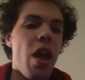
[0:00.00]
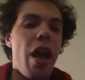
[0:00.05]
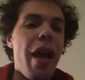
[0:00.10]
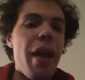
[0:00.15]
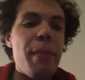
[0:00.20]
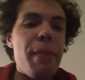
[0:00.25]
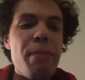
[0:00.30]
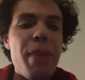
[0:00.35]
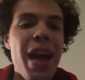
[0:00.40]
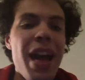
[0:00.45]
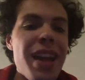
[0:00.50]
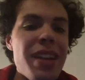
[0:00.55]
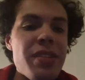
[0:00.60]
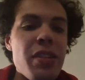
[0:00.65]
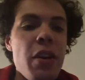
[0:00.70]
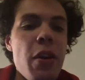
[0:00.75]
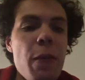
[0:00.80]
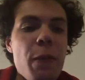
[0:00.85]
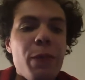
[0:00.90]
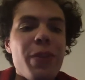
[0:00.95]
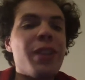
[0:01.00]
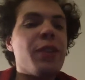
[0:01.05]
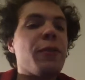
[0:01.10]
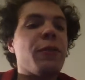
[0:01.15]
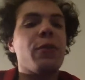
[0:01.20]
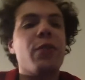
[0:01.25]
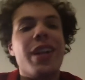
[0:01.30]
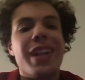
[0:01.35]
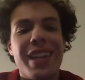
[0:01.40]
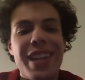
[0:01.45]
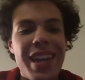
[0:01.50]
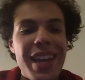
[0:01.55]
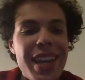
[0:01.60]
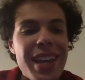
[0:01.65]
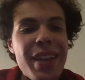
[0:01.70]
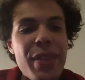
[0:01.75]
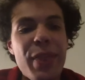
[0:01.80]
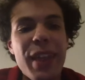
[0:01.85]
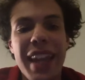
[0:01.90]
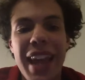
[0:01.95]
A bed fit for a
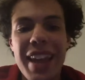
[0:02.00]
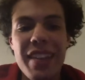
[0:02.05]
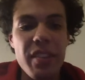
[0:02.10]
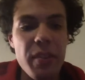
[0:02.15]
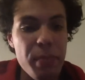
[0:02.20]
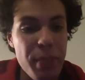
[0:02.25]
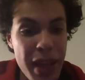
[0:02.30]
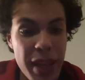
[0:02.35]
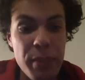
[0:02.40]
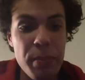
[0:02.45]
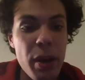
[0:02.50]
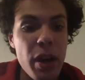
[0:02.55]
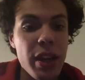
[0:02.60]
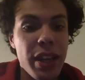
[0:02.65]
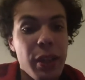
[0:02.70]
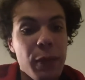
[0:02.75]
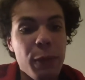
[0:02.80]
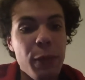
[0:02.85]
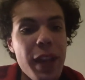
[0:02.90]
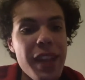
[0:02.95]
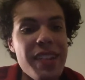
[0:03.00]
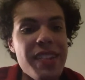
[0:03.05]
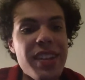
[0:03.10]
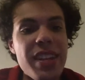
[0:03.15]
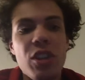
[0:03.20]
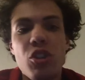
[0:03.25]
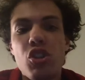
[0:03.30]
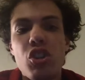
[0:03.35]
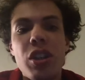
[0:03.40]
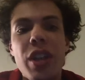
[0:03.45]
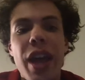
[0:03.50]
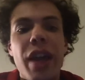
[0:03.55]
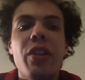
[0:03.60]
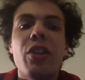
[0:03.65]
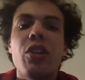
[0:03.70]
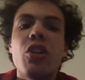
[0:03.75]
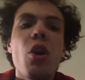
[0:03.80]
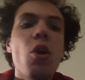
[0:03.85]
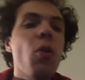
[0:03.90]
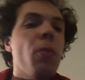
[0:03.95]
king that has a bedbug infestation
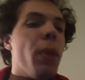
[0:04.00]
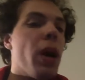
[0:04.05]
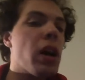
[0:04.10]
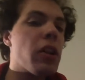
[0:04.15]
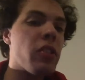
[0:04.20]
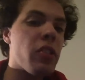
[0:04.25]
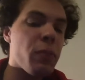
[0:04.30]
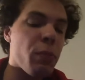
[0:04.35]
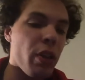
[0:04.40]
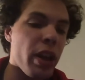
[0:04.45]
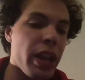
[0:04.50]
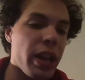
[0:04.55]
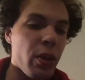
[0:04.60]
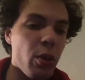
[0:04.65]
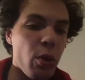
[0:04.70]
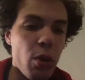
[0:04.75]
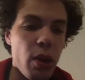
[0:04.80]
and no bug spray or